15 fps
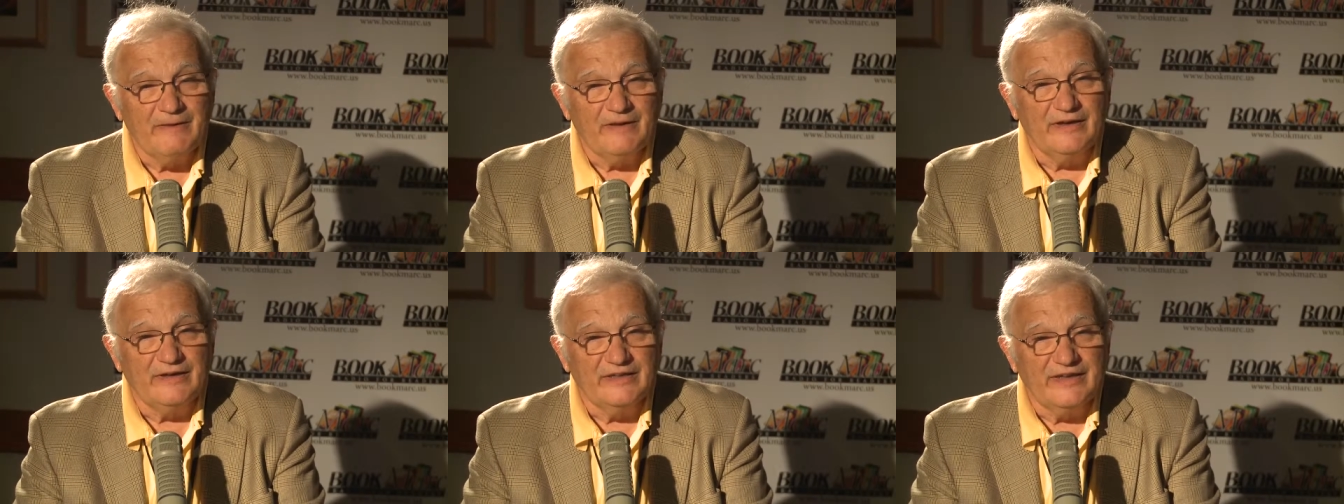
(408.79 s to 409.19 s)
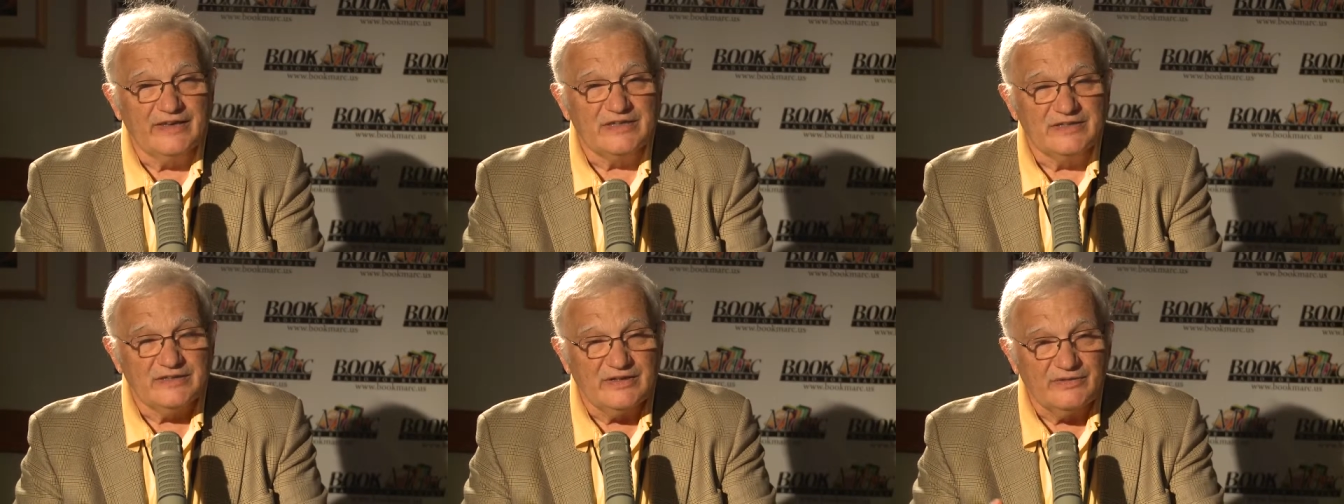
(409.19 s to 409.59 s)
Uh,
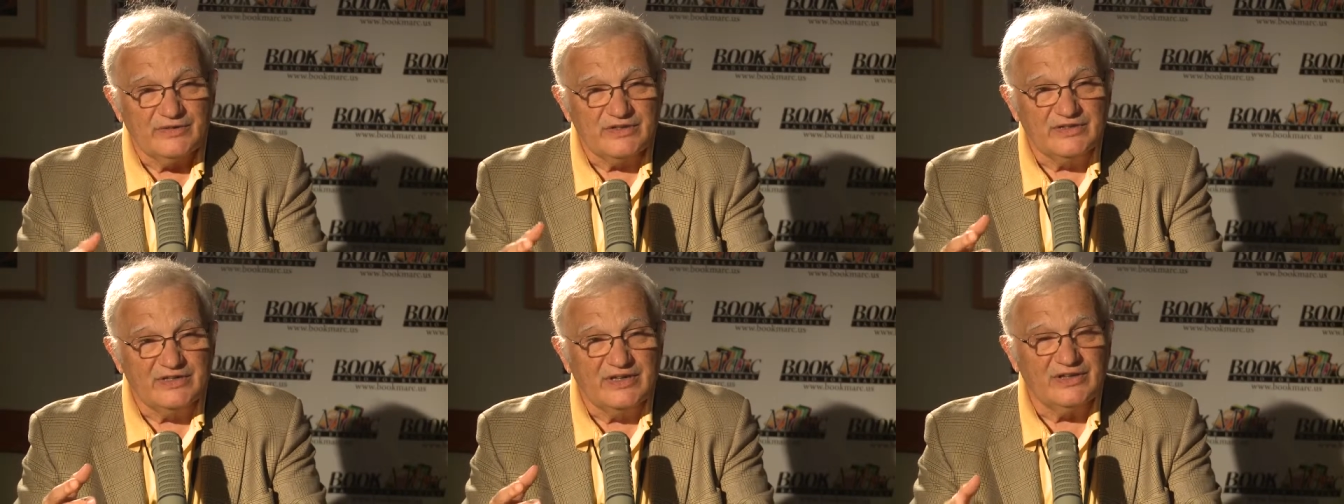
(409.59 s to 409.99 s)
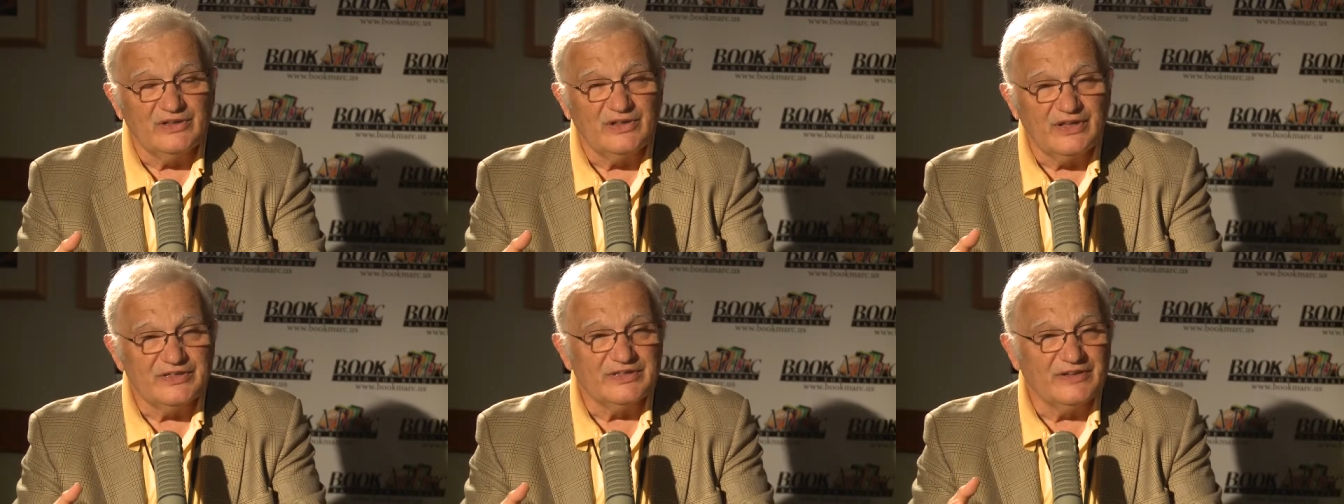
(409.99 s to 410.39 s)
yes, there is
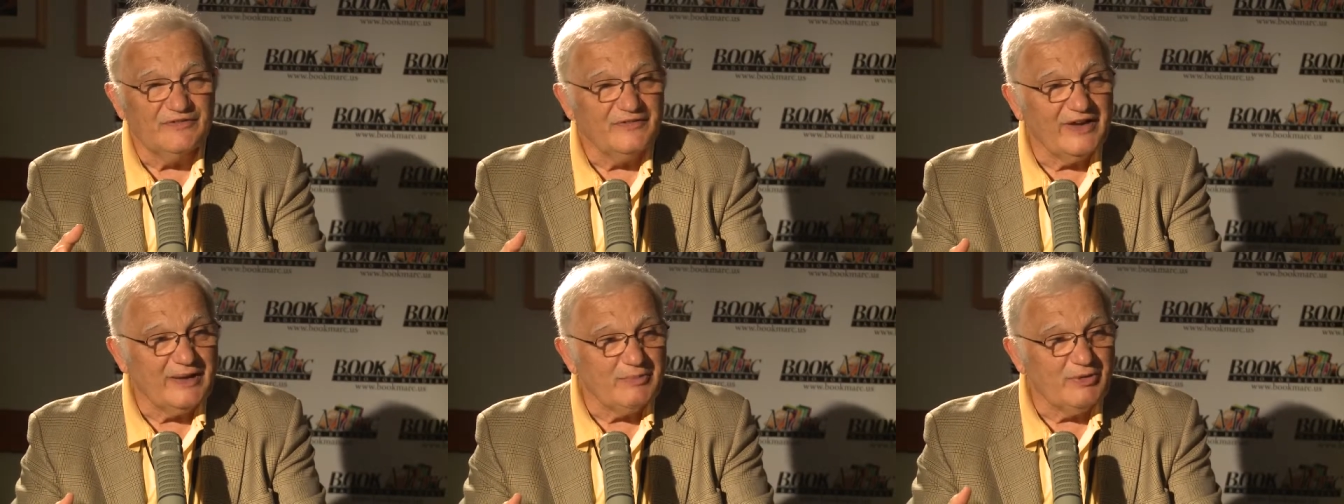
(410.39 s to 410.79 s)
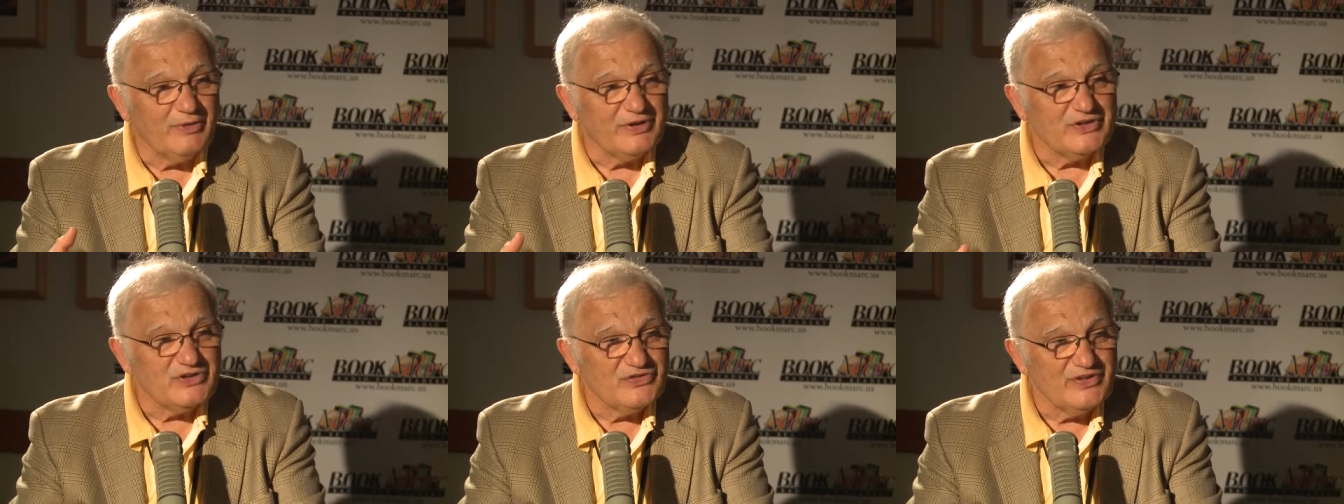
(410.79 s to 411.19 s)
cellulosic
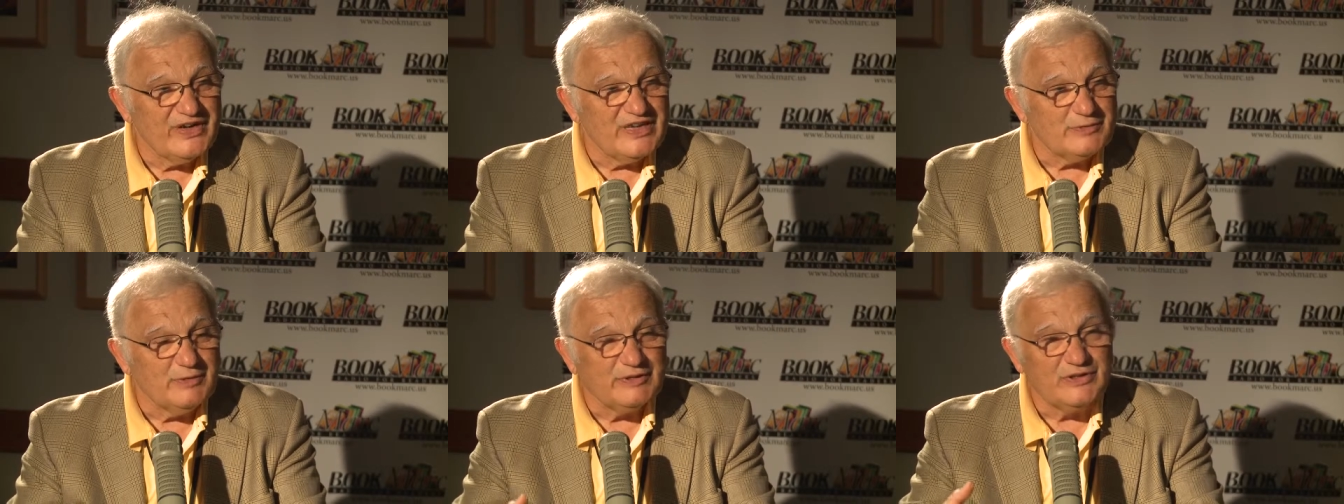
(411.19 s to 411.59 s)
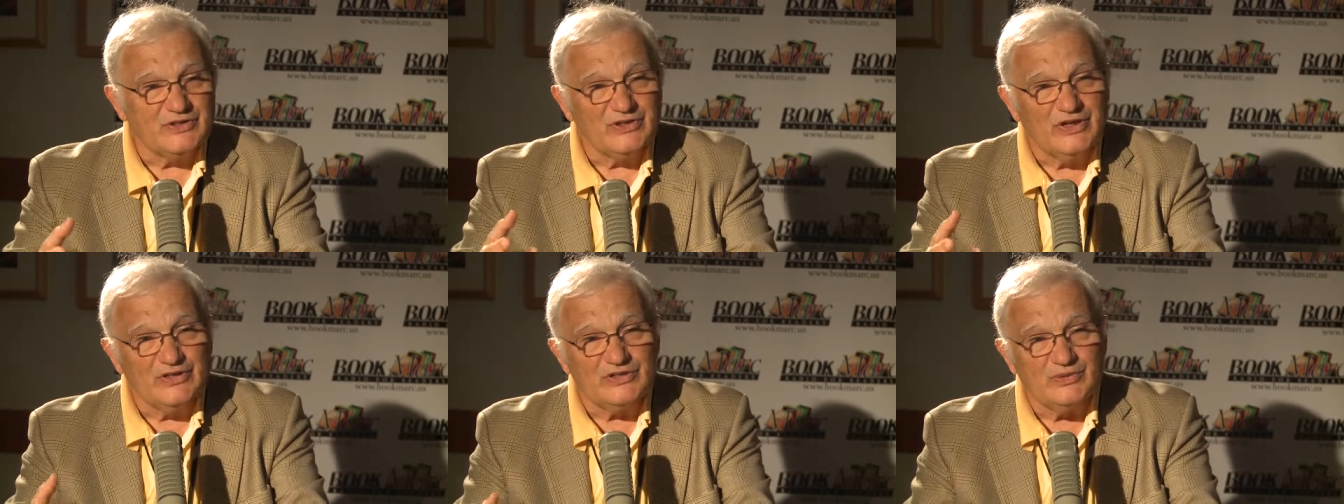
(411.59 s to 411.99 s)
fiber in trees, but
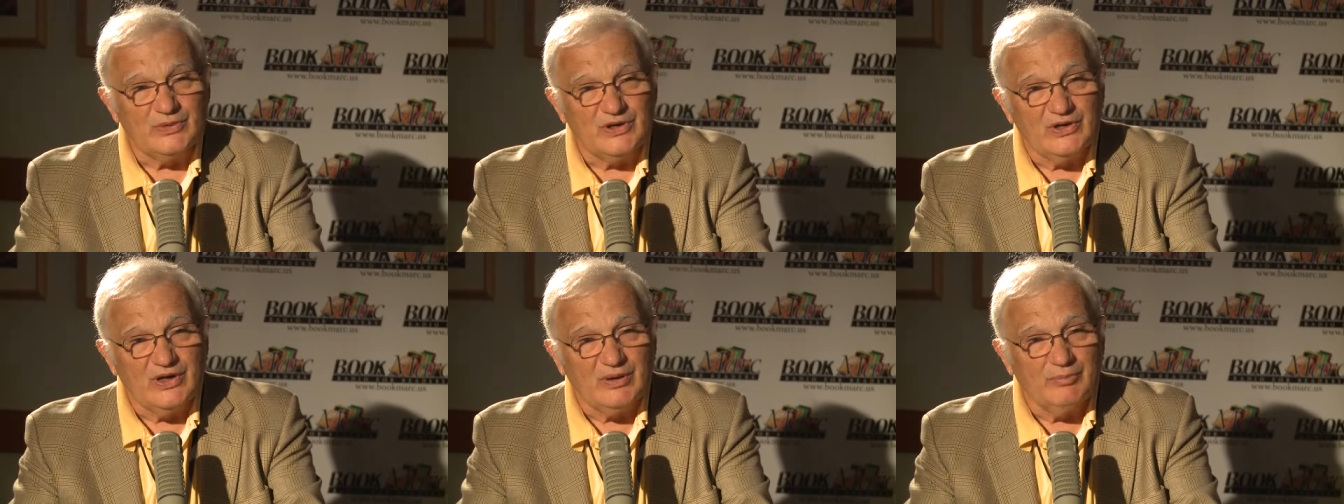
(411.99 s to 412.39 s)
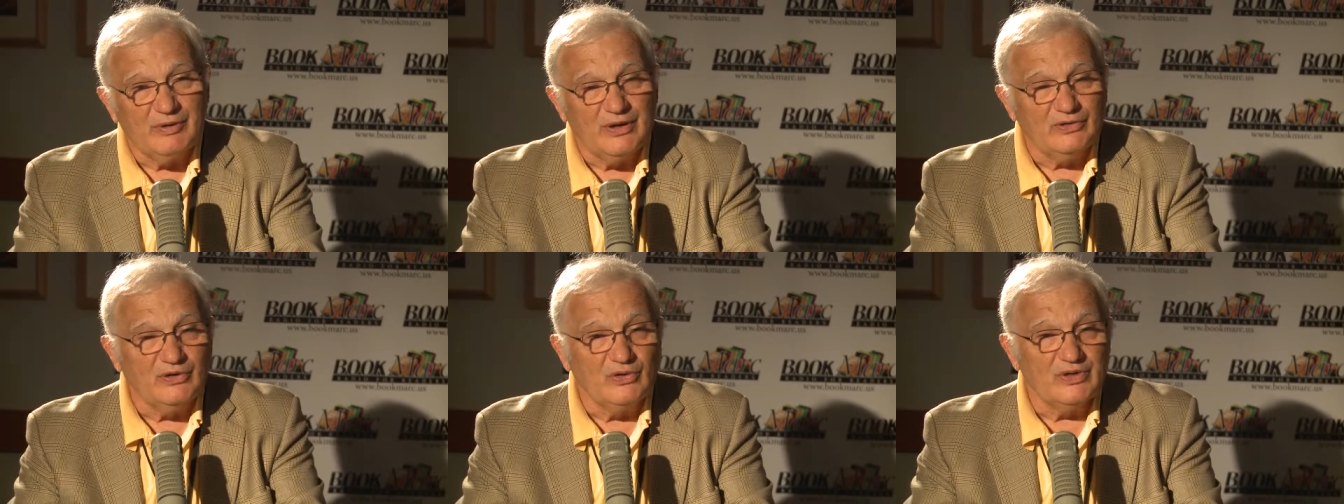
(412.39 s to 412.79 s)
there's also a
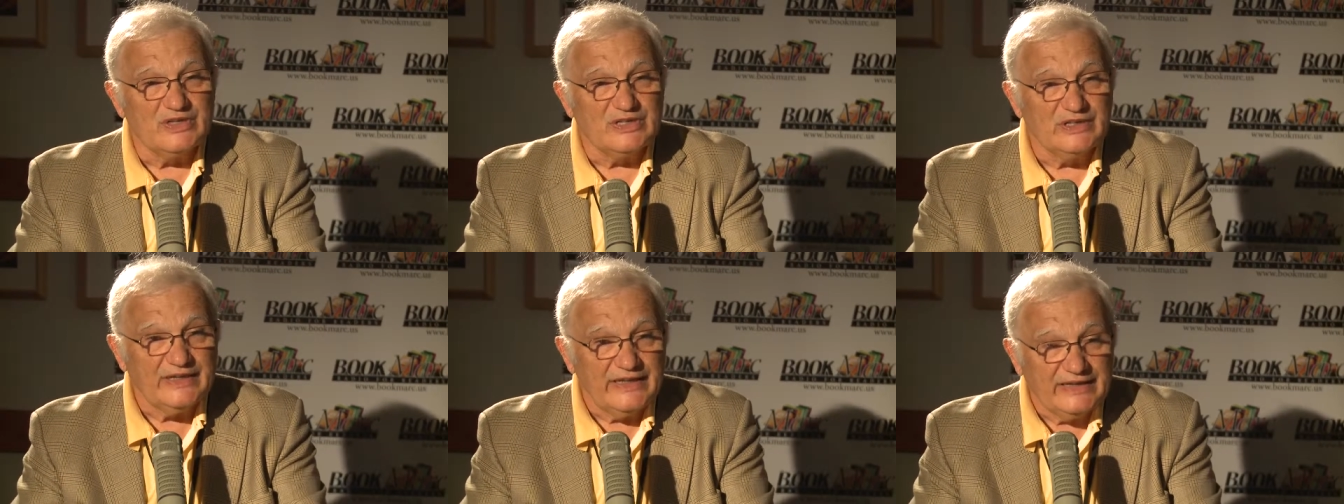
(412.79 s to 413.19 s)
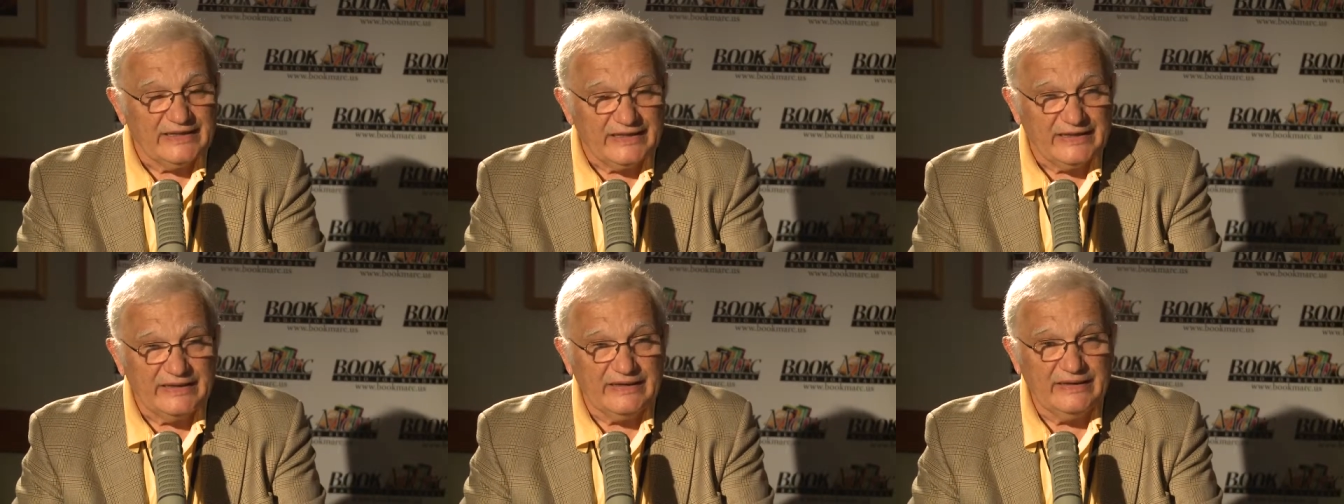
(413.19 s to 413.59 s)
compound known as
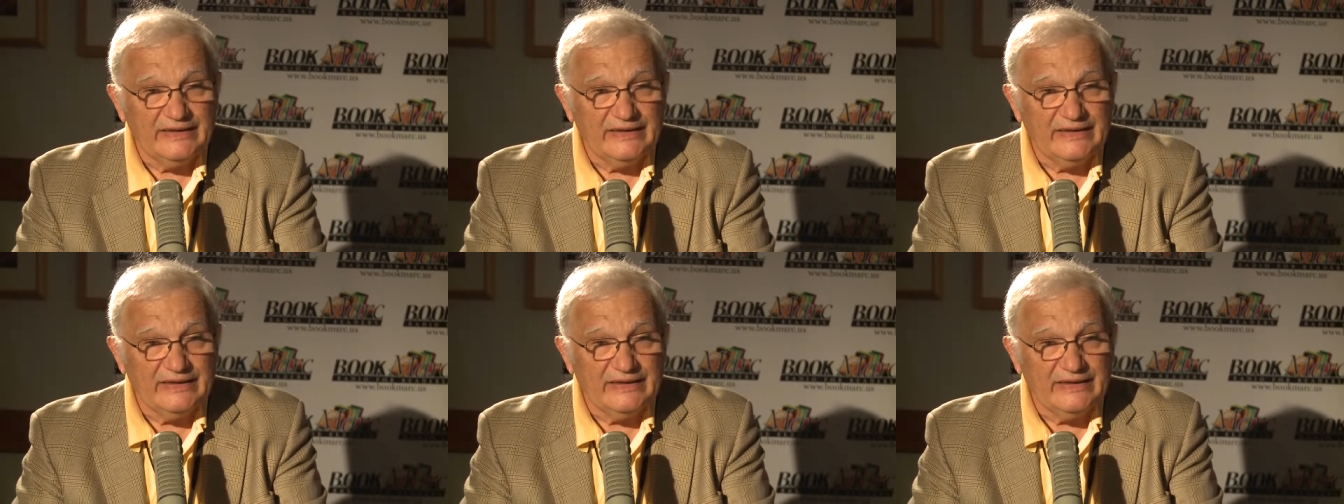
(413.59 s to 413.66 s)
lignin.